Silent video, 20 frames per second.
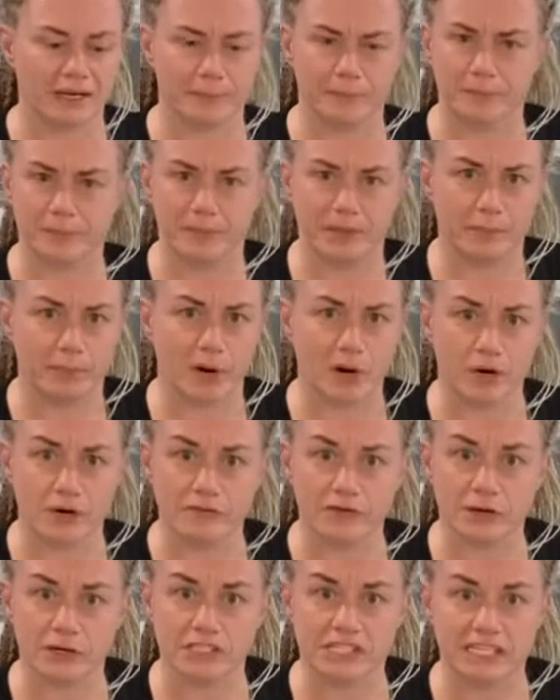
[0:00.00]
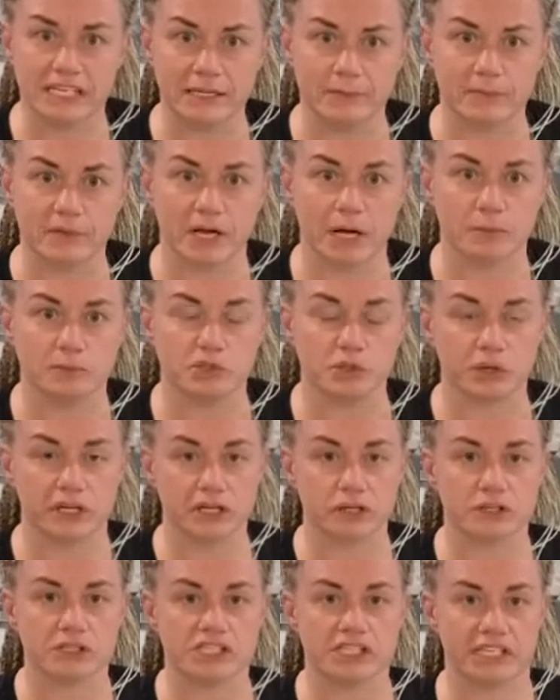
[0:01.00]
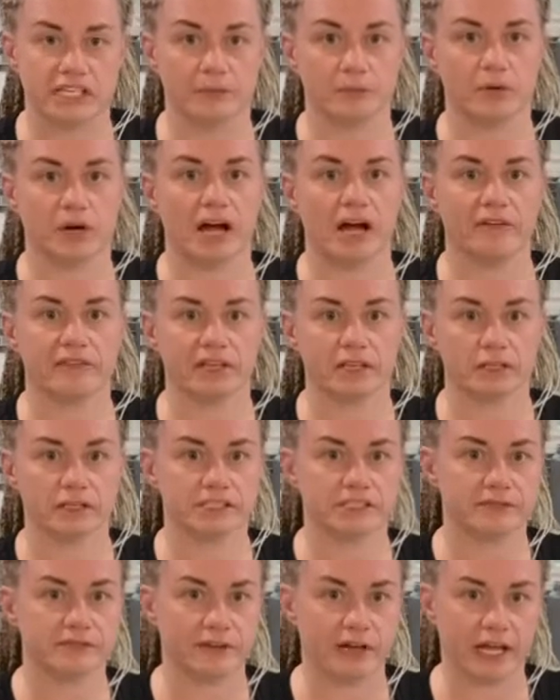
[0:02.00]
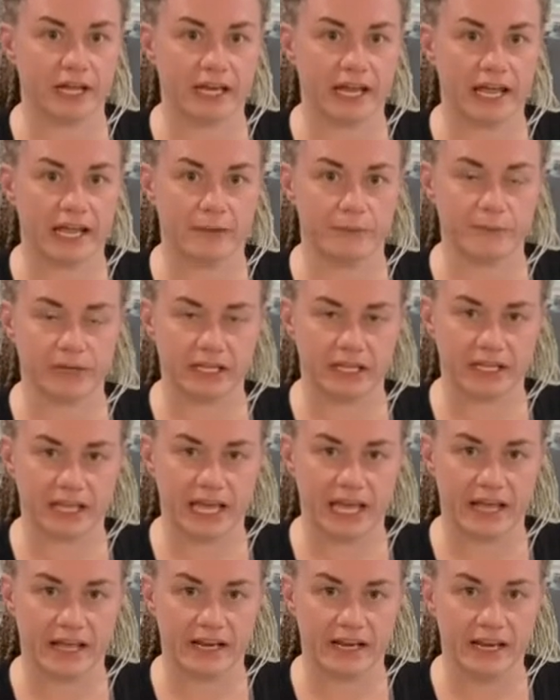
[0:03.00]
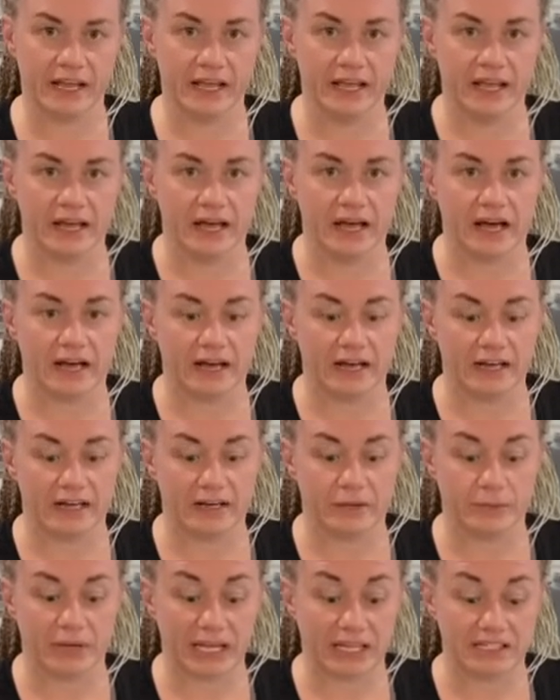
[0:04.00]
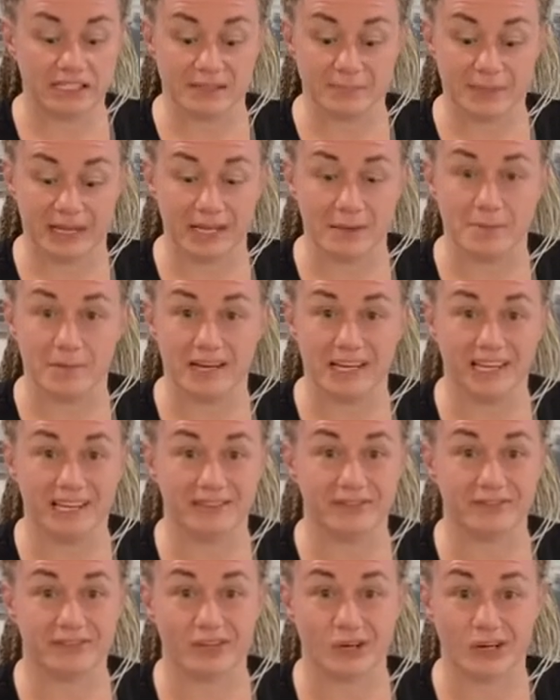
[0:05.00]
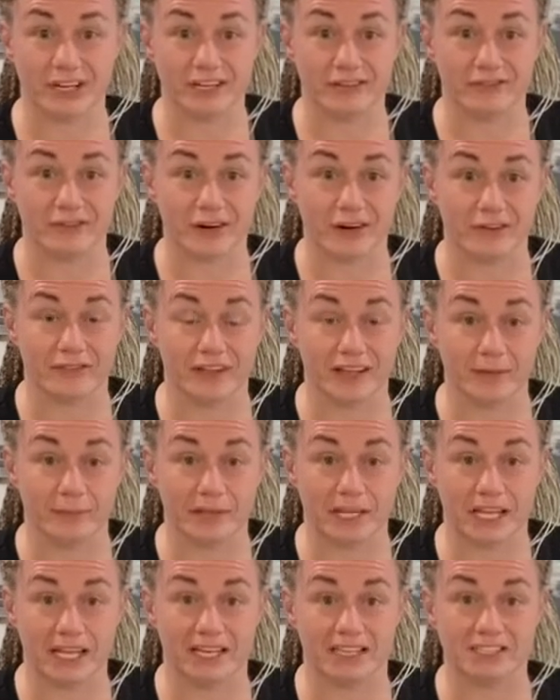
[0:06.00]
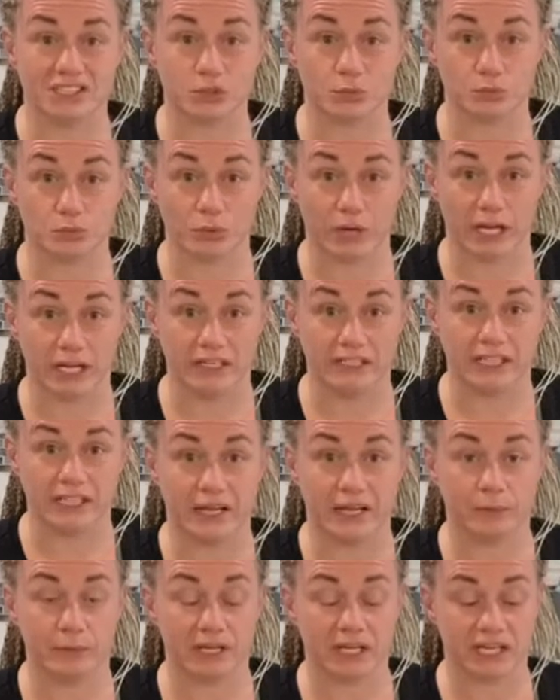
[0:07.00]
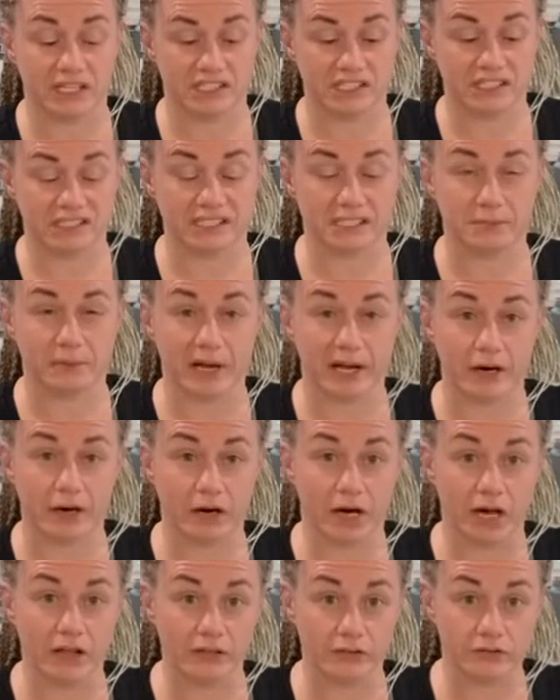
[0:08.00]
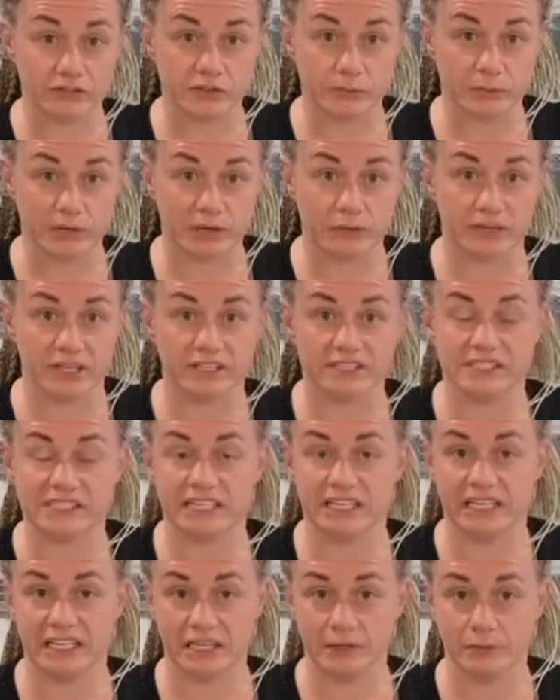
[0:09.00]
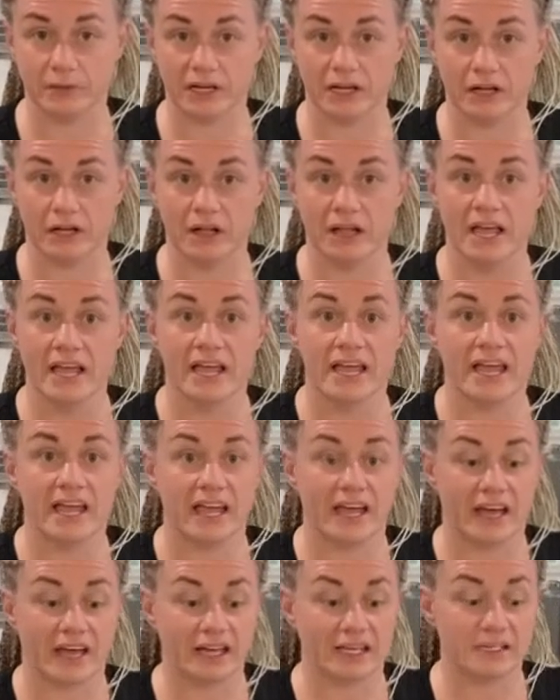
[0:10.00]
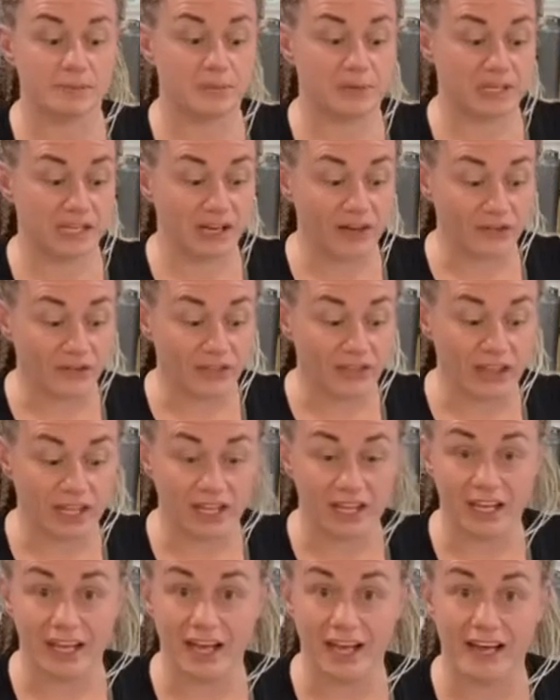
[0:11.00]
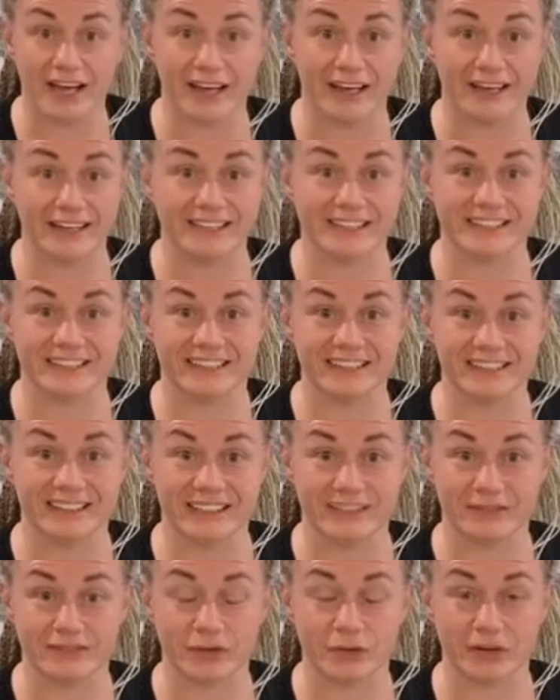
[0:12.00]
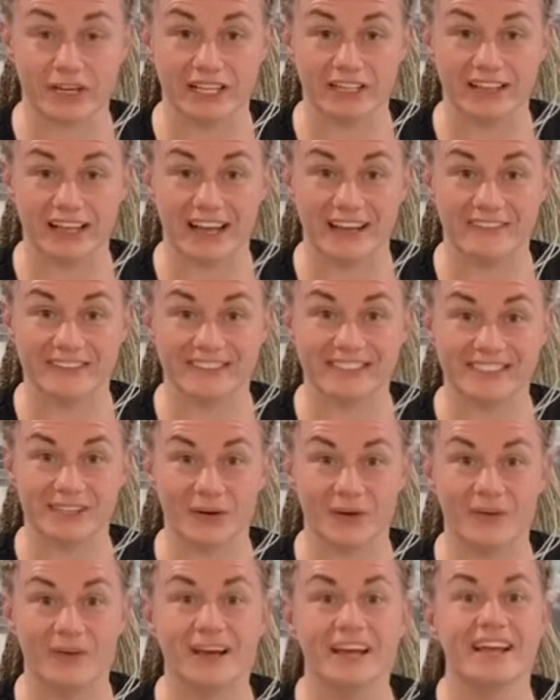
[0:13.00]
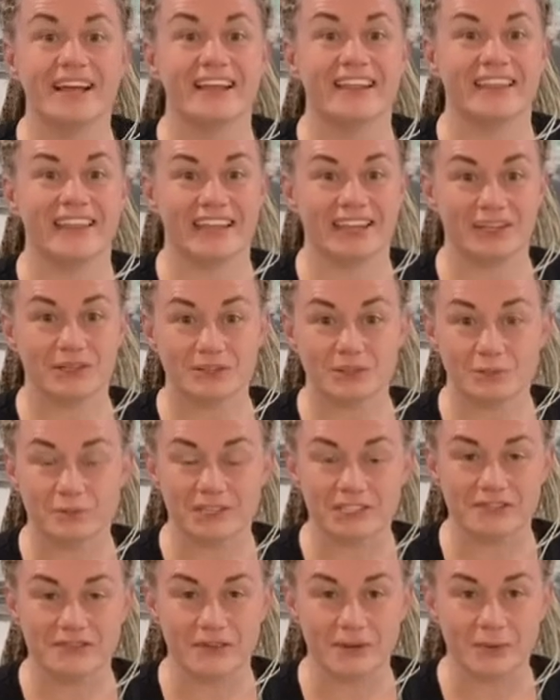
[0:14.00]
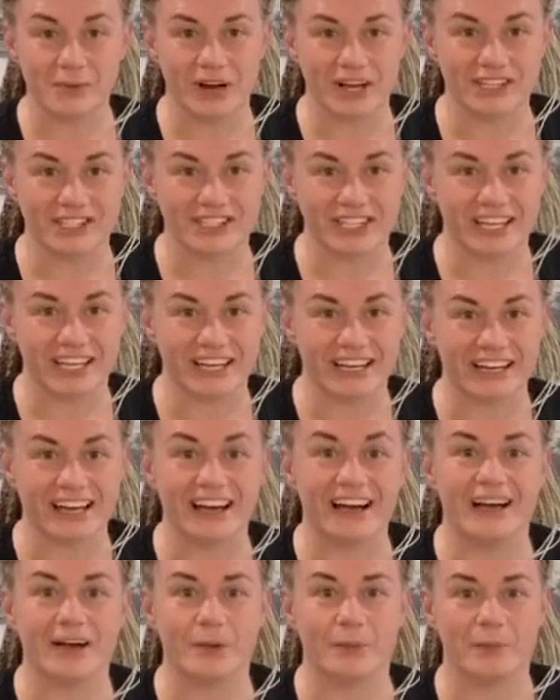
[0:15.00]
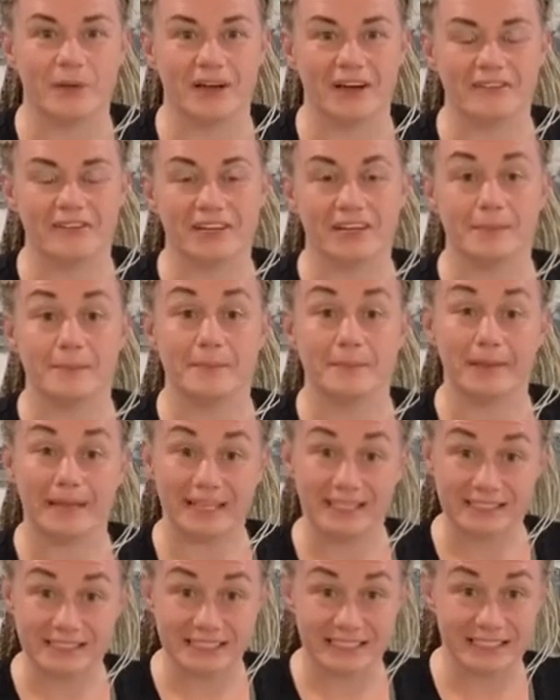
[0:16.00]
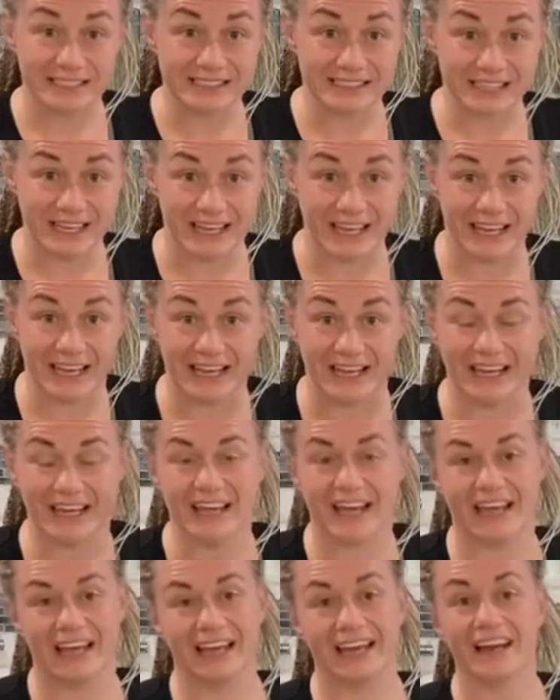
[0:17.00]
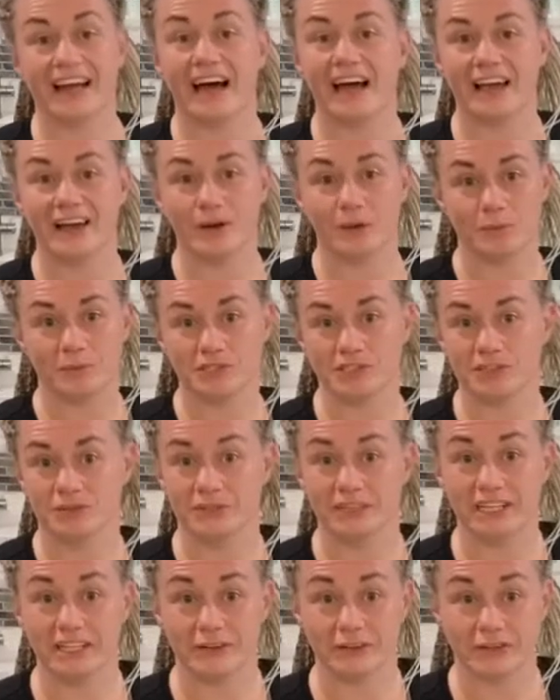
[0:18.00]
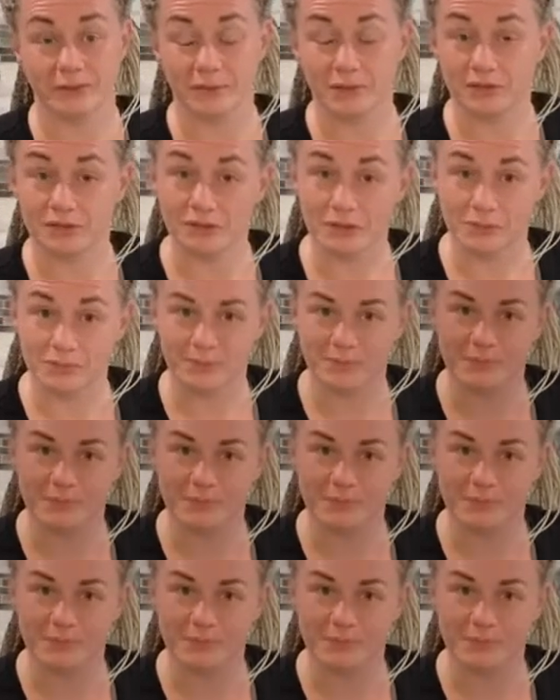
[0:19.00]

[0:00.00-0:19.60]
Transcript: be part of our team, come join our team. We're having lots of fun, and we get to make money cooking for our family. It's great, we get to inspire others around us to eat well and be healthy and live great lives. So thank you so much for watching. I hope you have an amazing day, and I hope to hear from you soon.